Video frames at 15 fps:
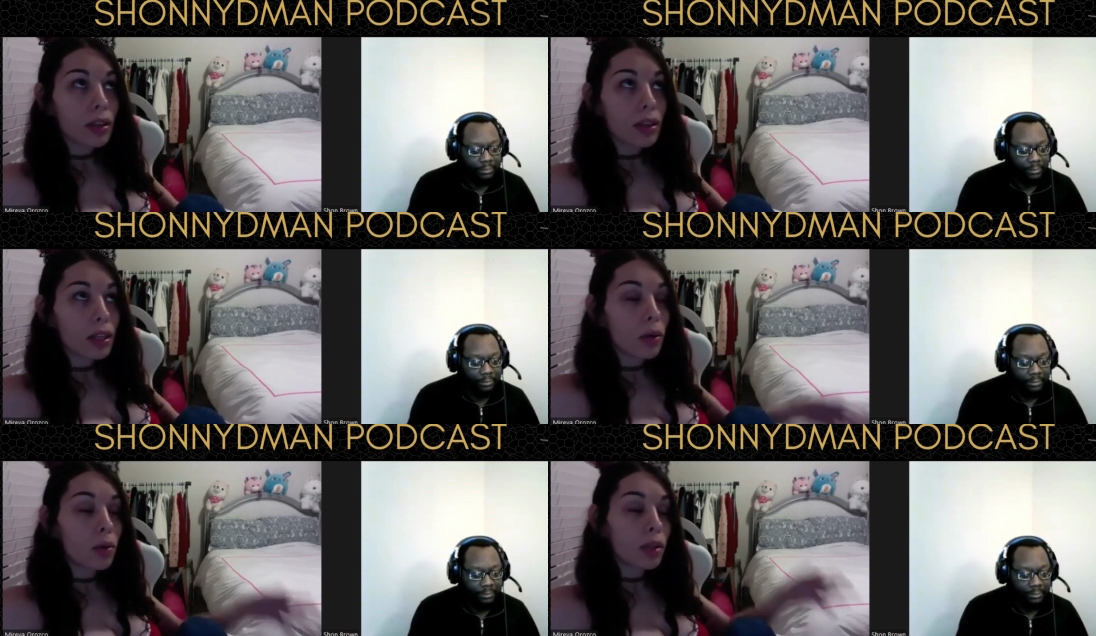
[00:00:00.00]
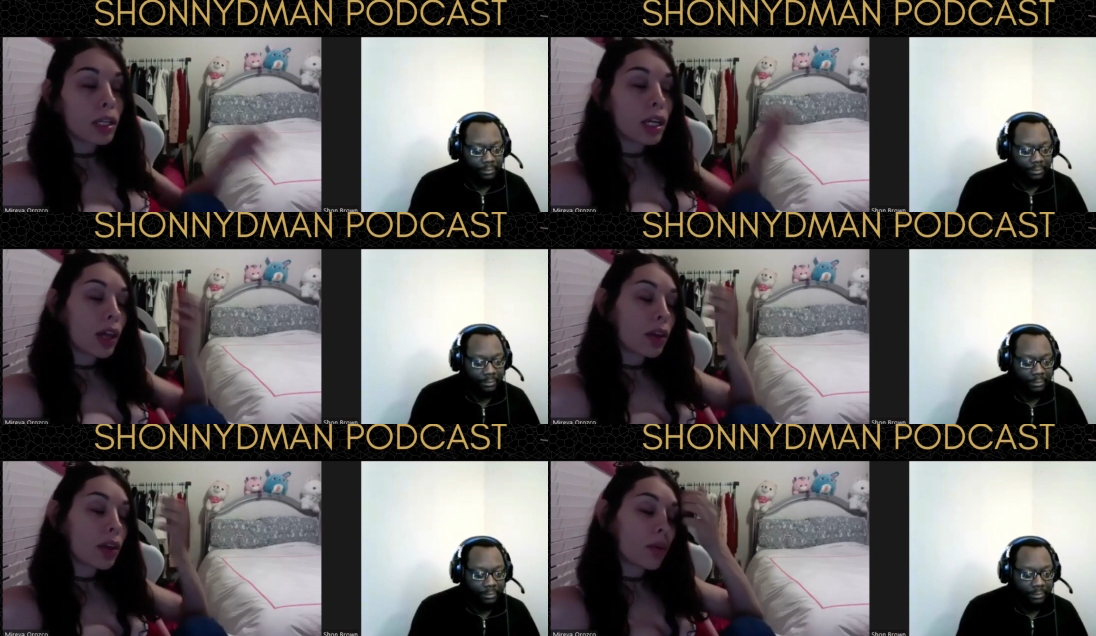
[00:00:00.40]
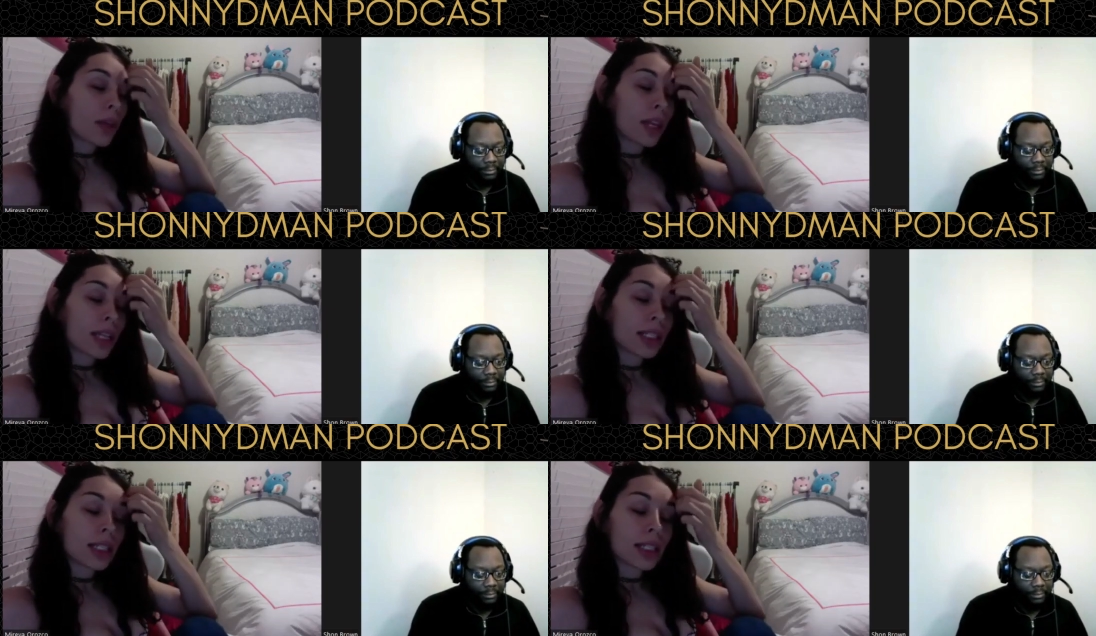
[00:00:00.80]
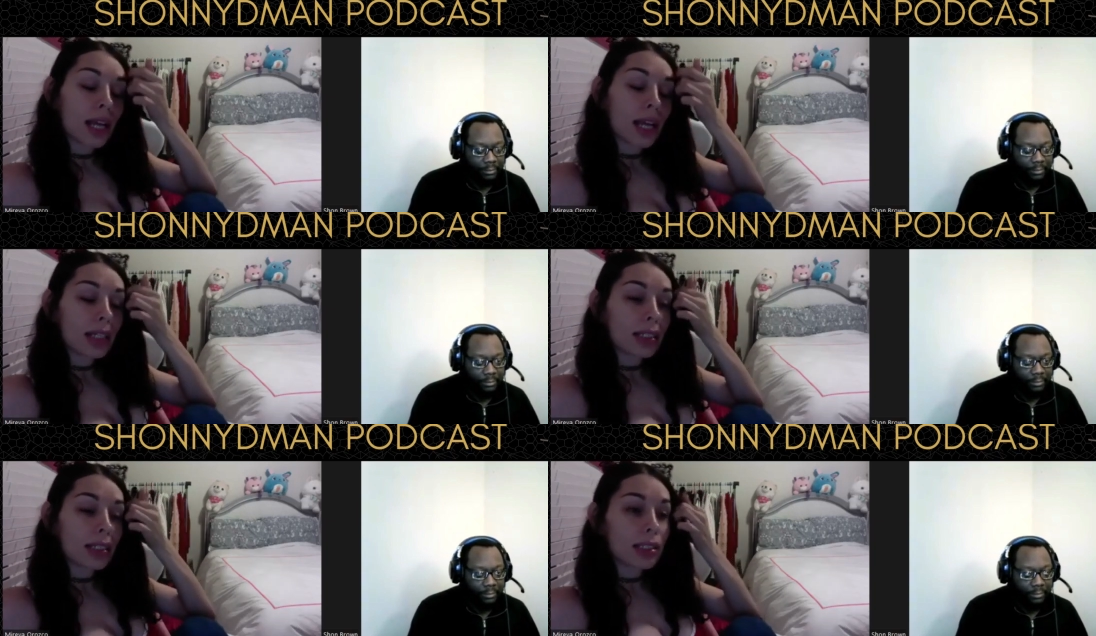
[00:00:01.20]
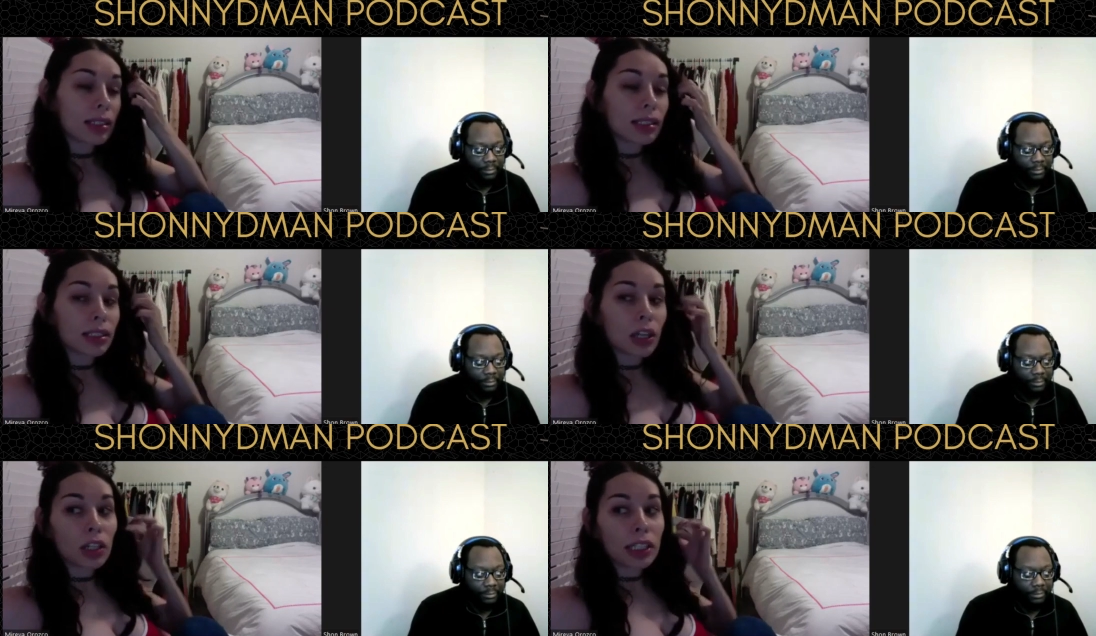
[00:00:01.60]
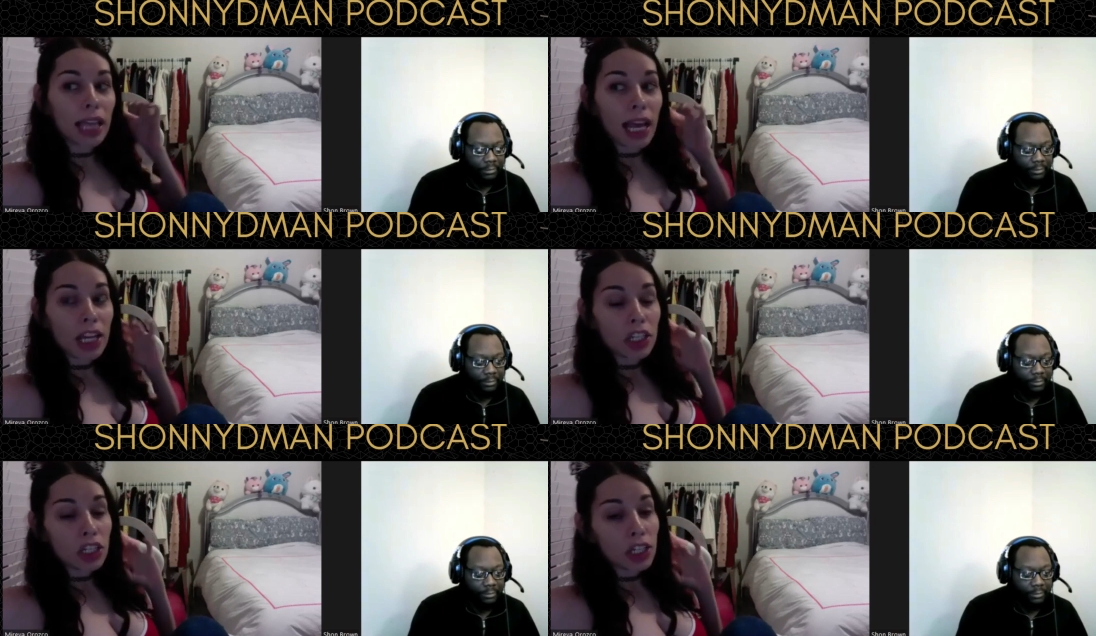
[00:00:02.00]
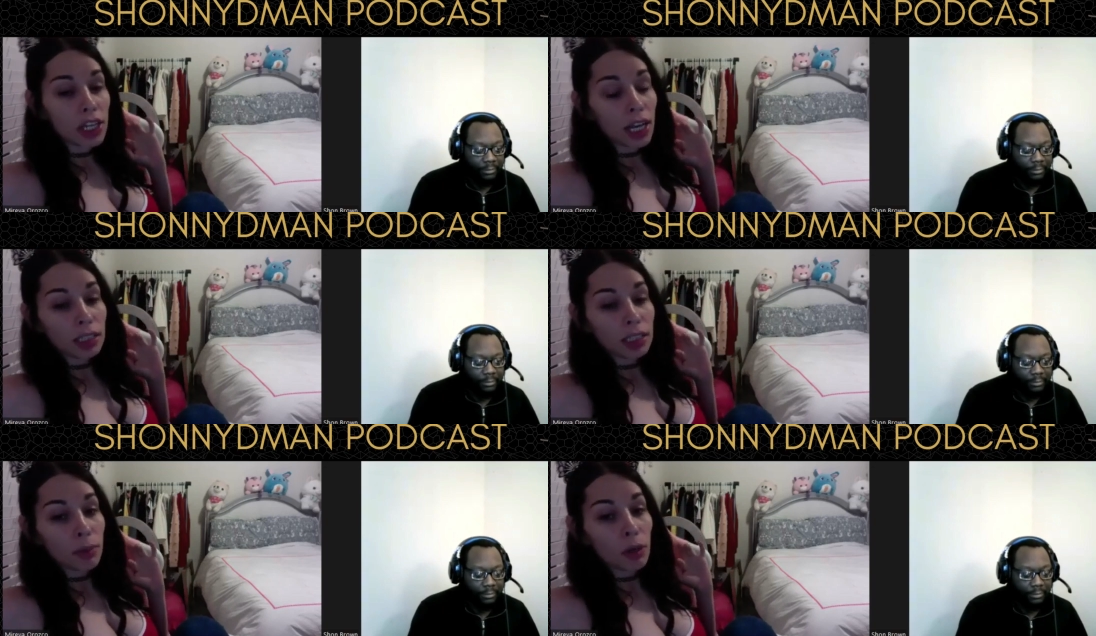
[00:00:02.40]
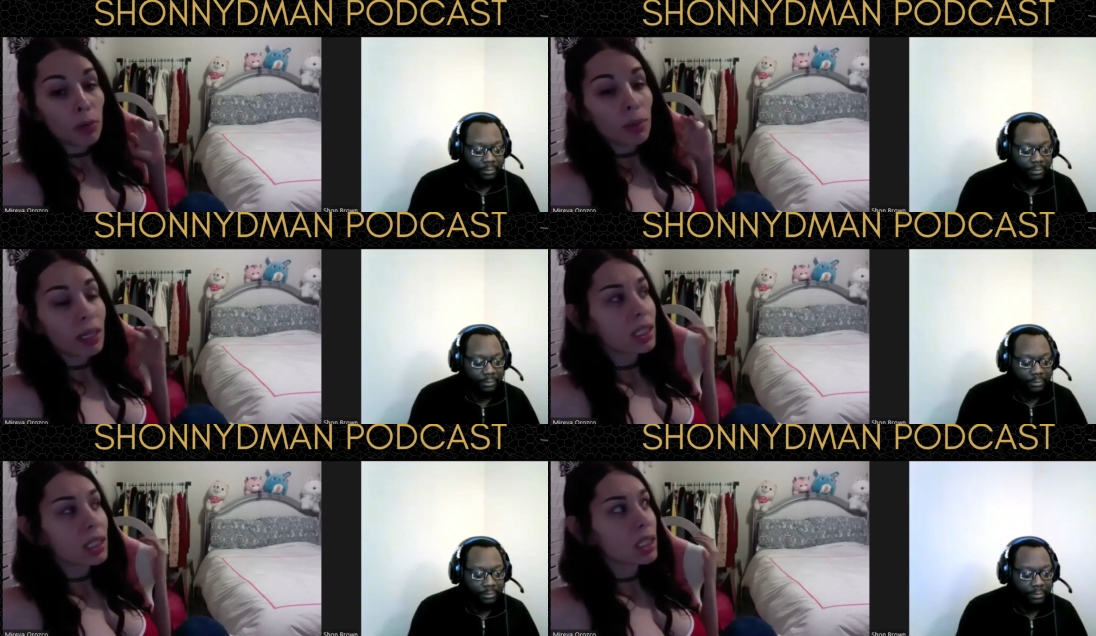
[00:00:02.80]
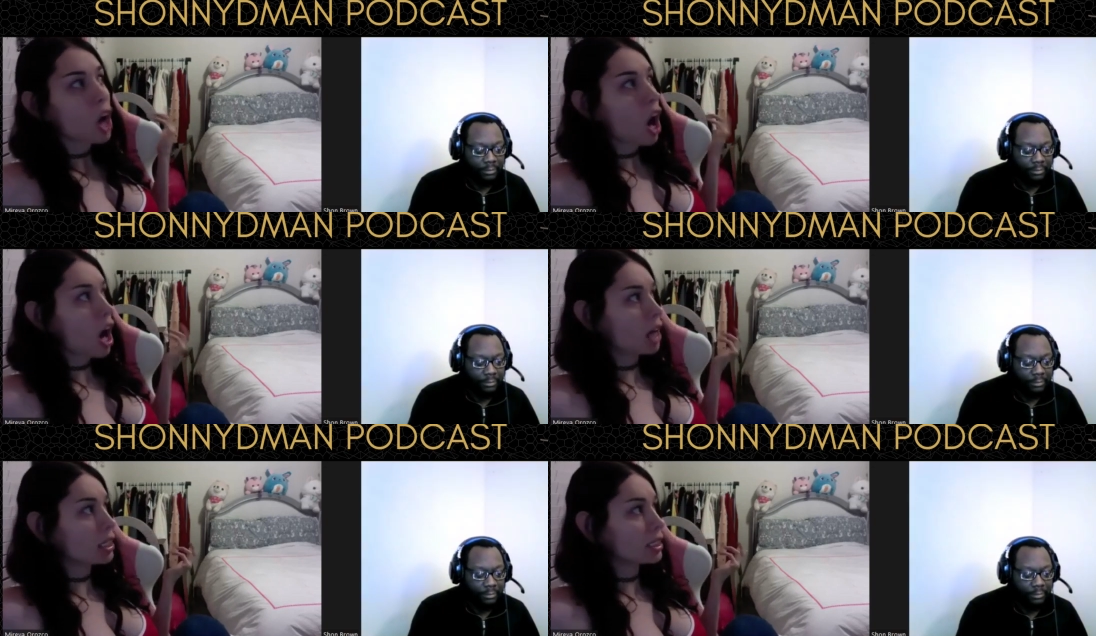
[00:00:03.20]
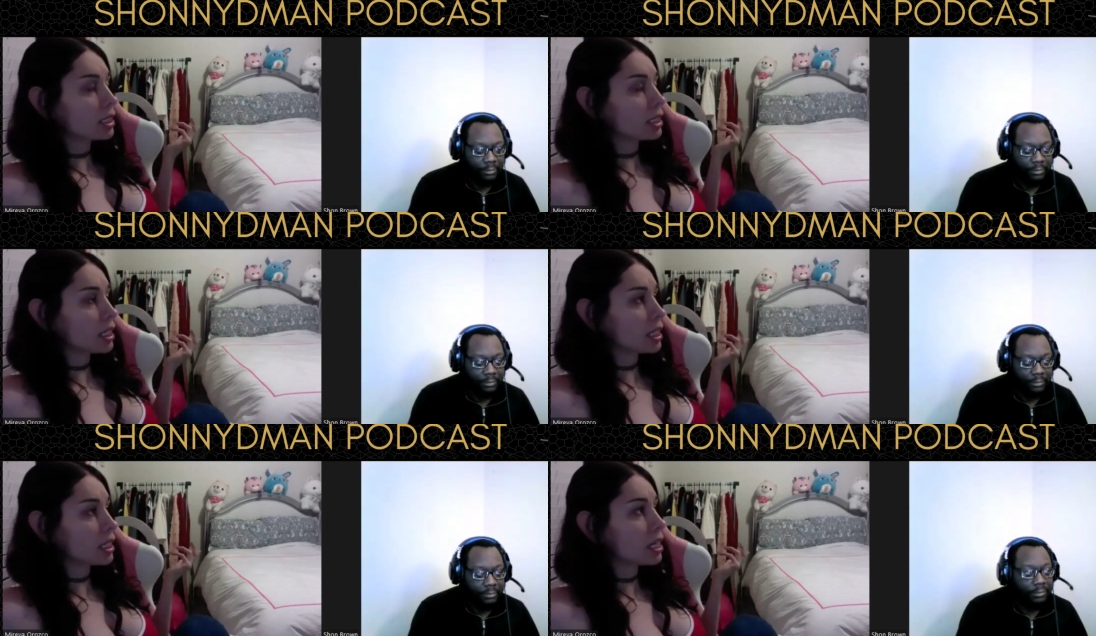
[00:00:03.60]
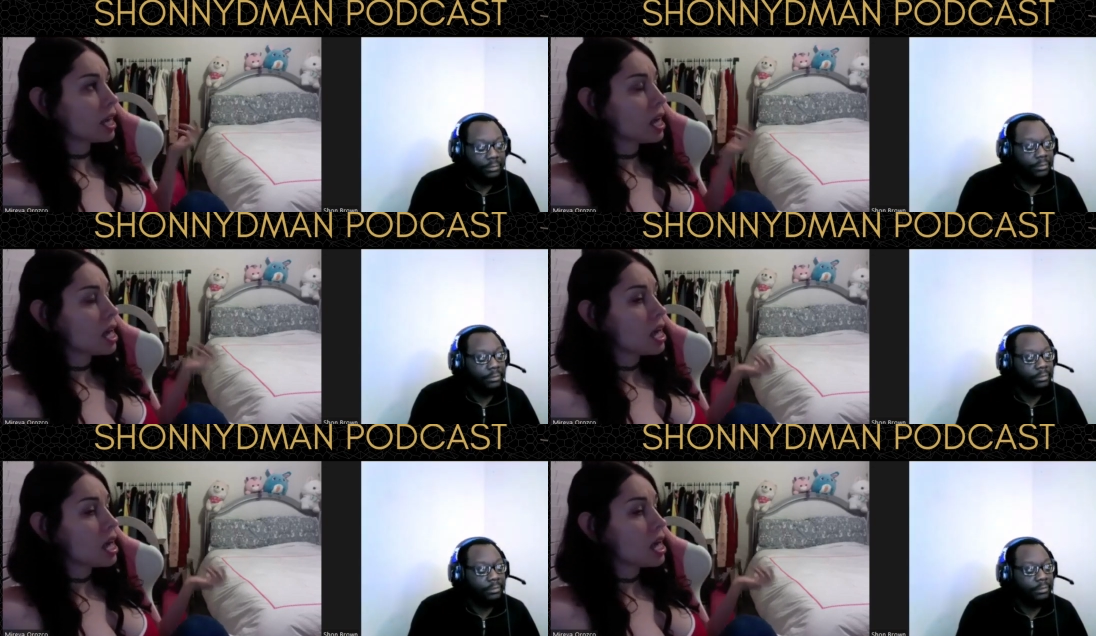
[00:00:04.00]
Speaker 1: the only other one that's in Texas is called Etchy Expo, but it's in Austin,